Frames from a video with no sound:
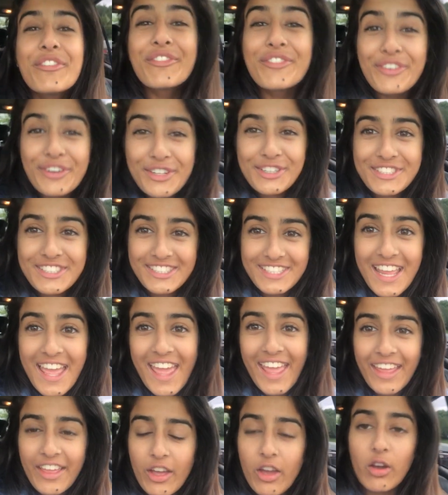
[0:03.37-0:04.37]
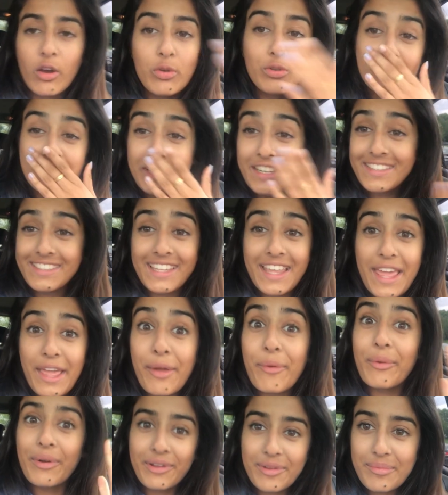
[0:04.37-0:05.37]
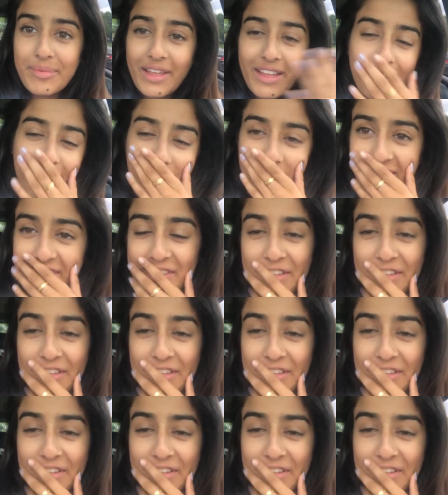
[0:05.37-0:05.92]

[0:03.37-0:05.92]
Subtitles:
first day. Oh, should I say welcome back? Okay,